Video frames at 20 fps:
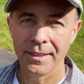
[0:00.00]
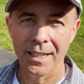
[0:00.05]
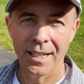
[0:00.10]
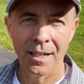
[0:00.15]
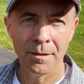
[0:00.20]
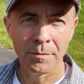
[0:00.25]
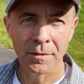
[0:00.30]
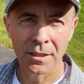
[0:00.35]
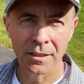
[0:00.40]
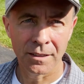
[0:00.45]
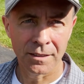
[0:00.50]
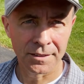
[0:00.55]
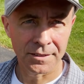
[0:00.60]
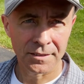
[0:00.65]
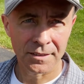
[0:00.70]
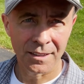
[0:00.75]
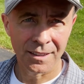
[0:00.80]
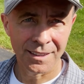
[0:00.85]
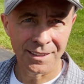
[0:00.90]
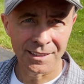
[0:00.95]
I'm gonna
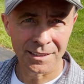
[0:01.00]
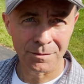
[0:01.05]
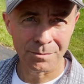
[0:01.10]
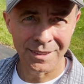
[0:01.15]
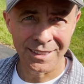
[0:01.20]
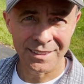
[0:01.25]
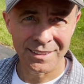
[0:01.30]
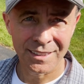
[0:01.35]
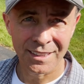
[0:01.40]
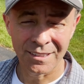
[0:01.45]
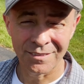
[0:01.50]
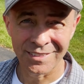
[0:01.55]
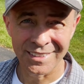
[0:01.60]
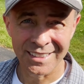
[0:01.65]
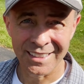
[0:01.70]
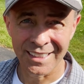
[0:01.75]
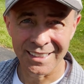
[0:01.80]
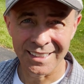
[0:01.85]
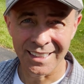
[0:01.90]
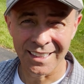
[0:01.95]
install this myself.
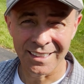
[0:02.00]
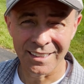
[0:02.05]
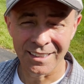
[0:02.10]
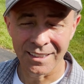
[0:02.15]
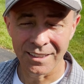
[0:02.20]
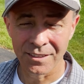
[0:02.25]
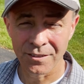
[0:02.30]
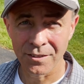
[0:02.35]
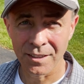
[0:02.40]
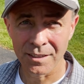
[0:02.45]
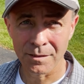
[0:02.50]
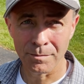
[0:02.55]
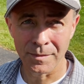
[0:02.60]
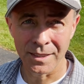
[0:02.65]
It's not that hard, trust me.